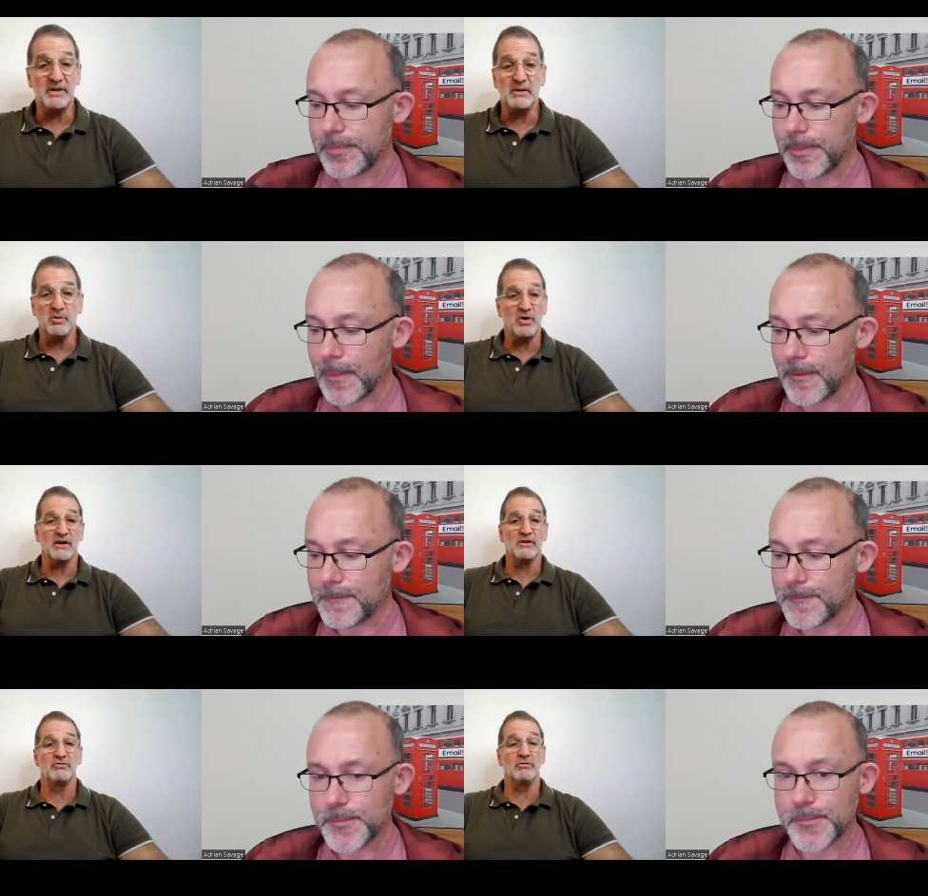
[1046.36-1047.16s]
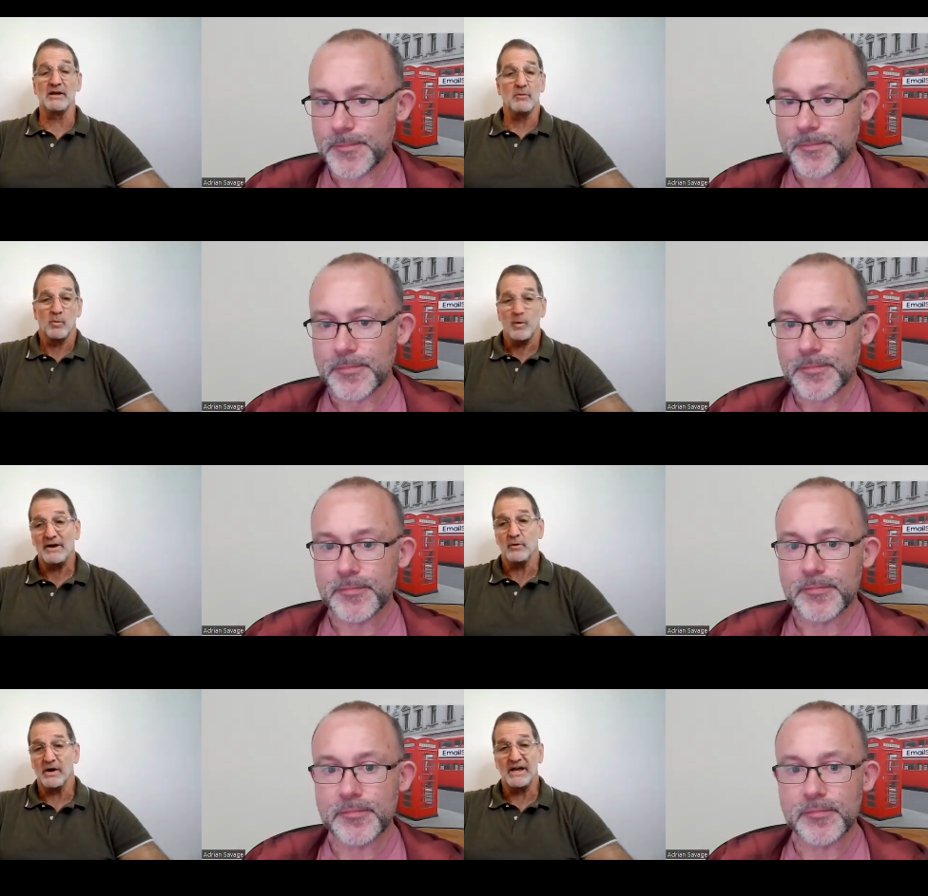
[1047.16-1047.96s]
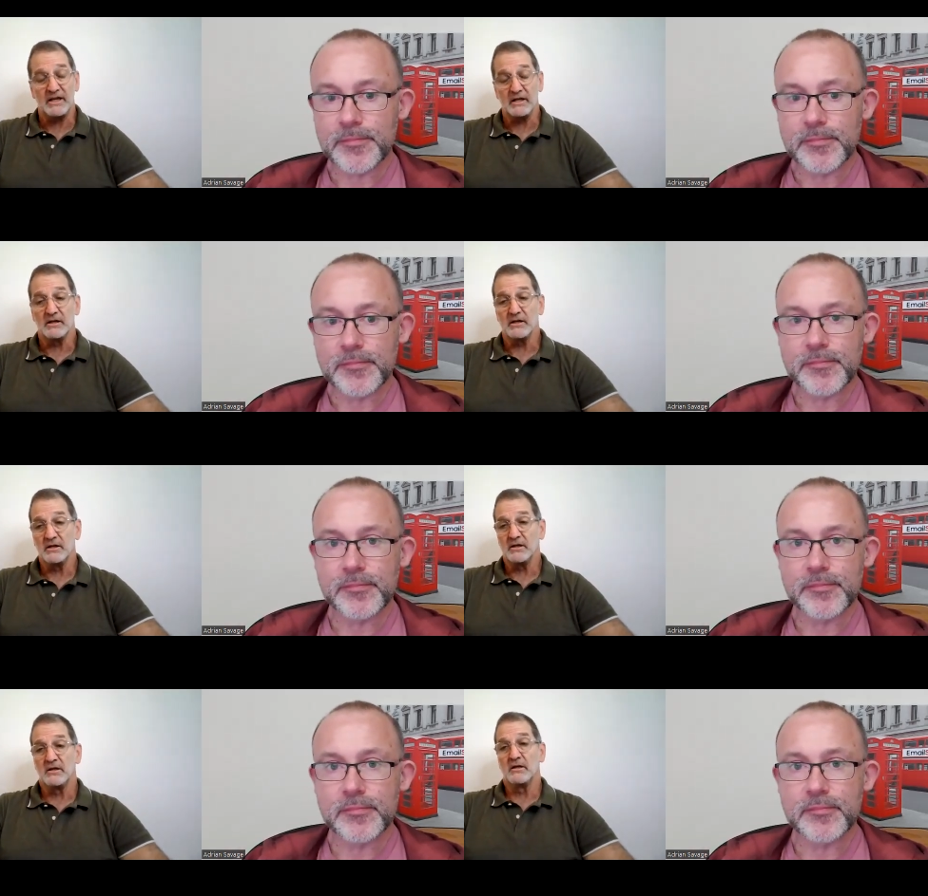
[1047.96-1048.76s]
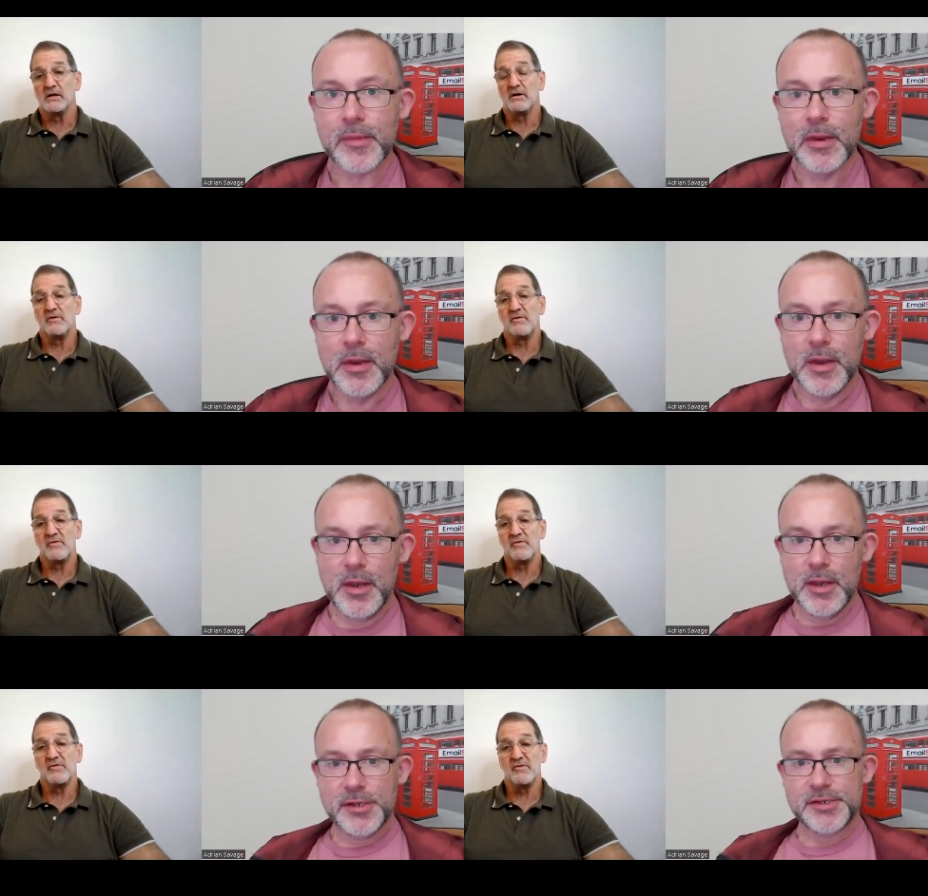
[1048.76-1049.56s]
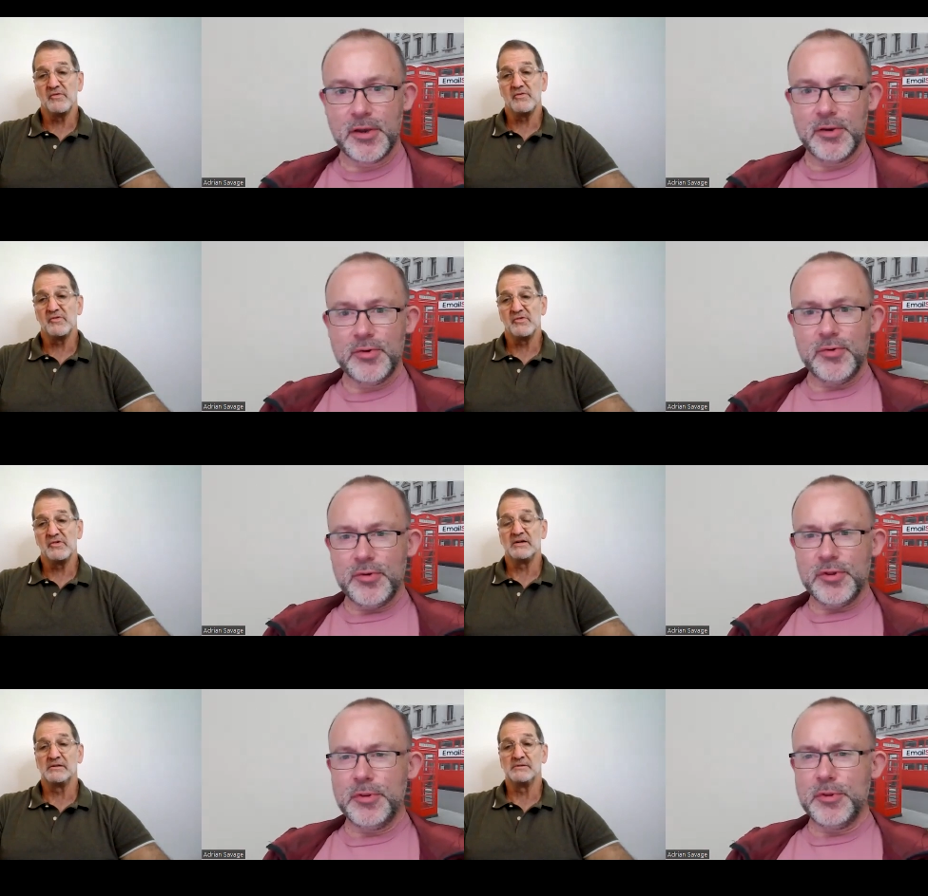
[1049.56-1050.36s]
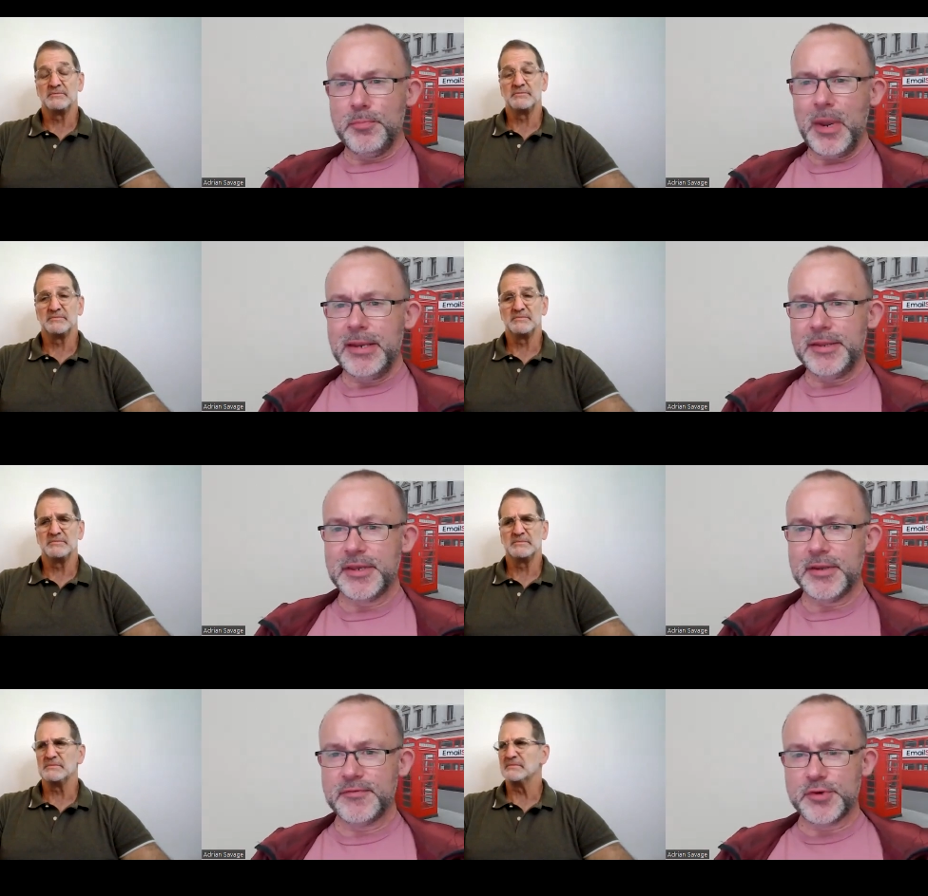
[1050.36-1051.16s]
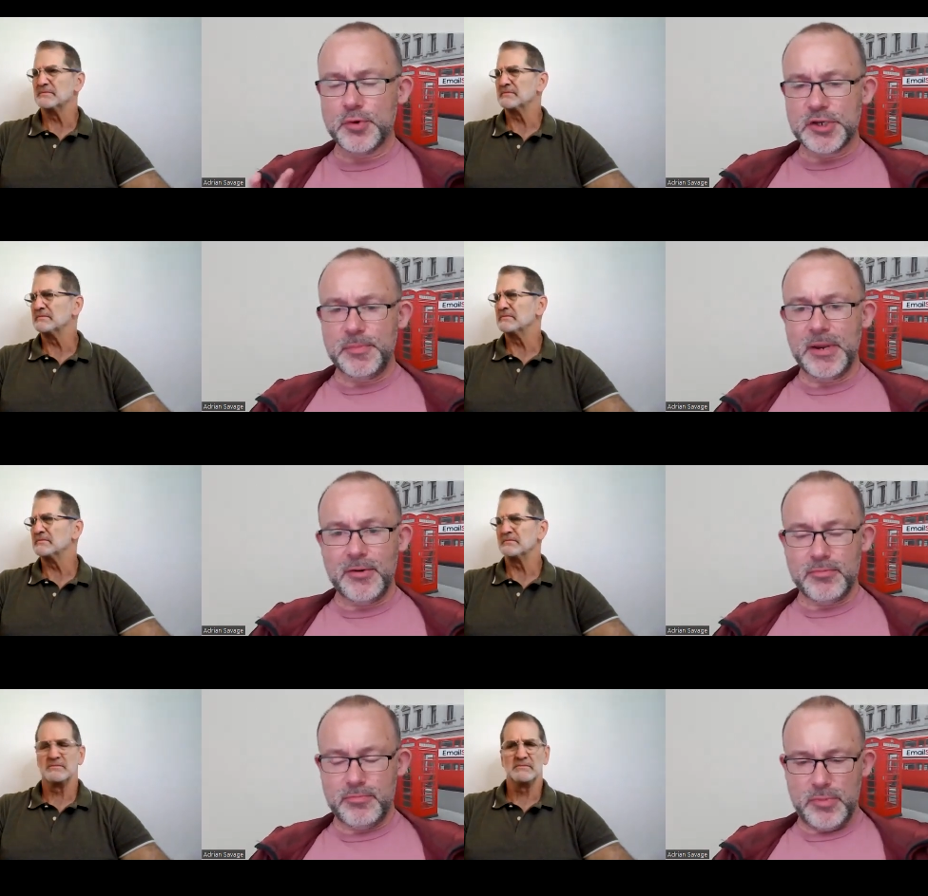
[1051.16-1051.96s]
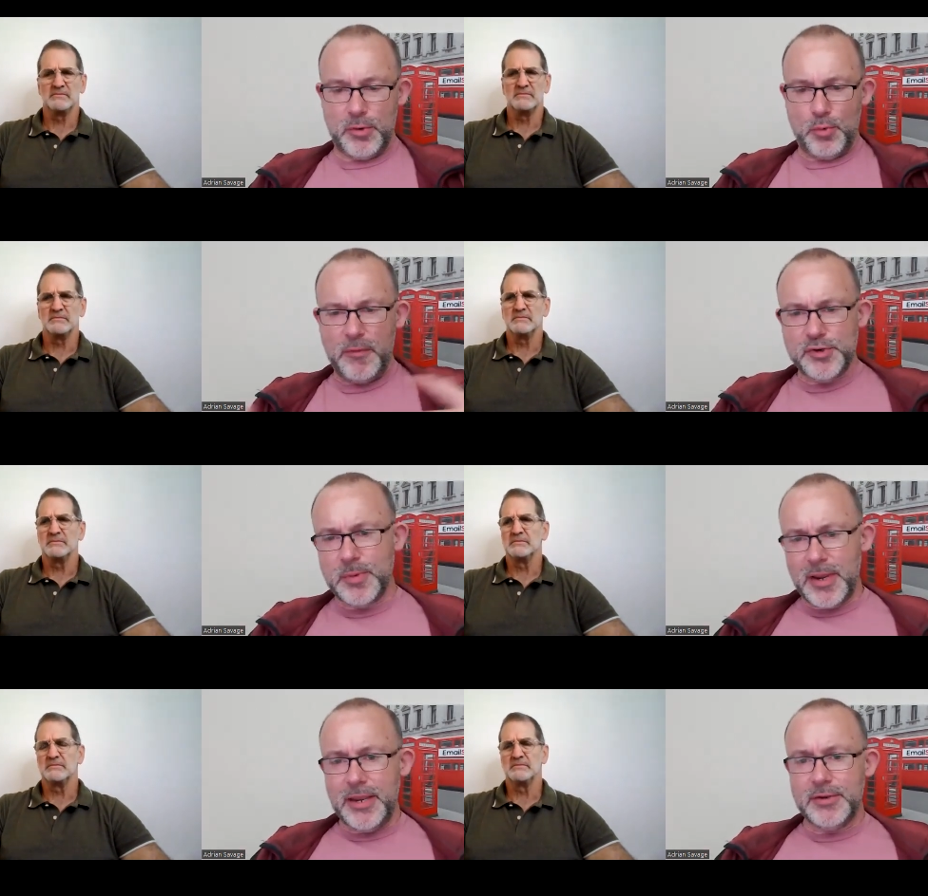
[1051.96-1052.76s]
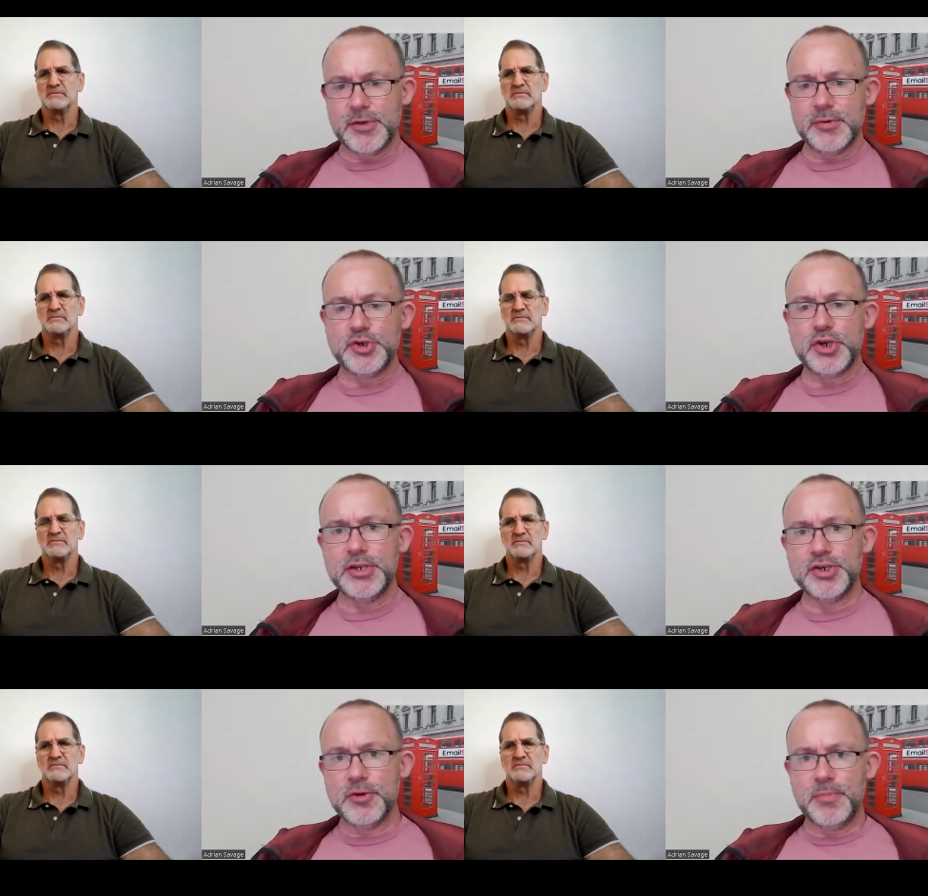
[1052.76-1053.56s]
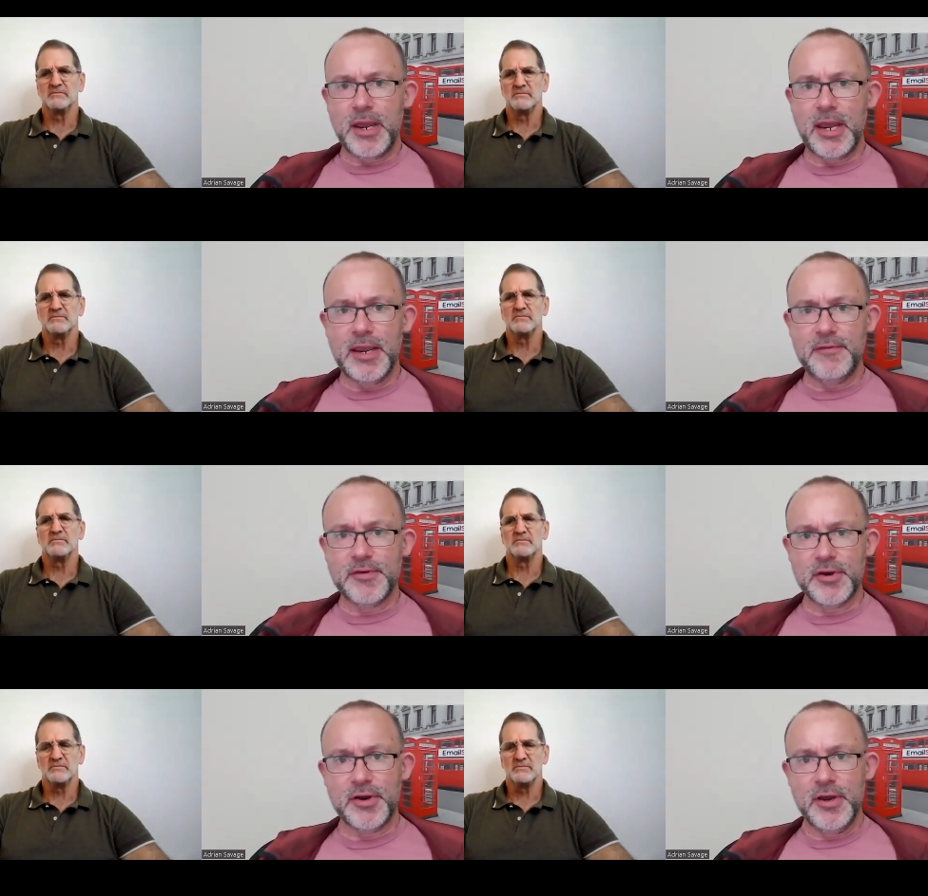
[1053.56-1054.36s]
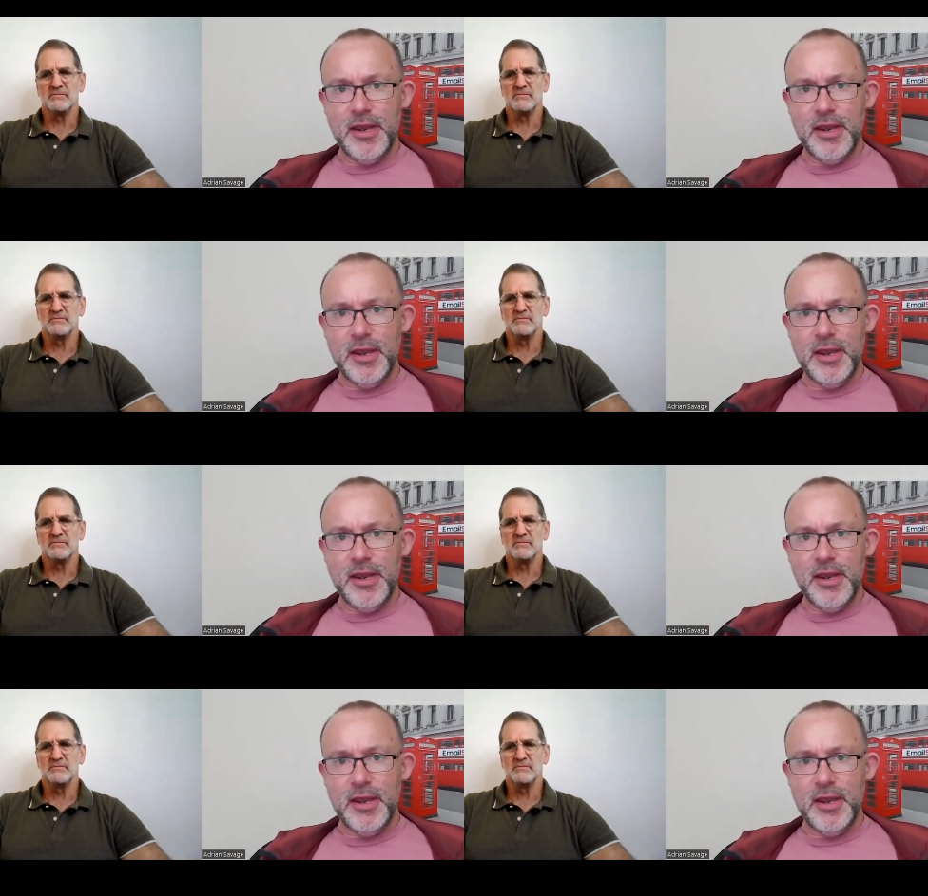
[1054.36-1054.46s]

Speaker 1: that people ought to do like right away so
Speaker 2: the, the main thing I've talked about, you know, what we talk about here in terms of changing your behavior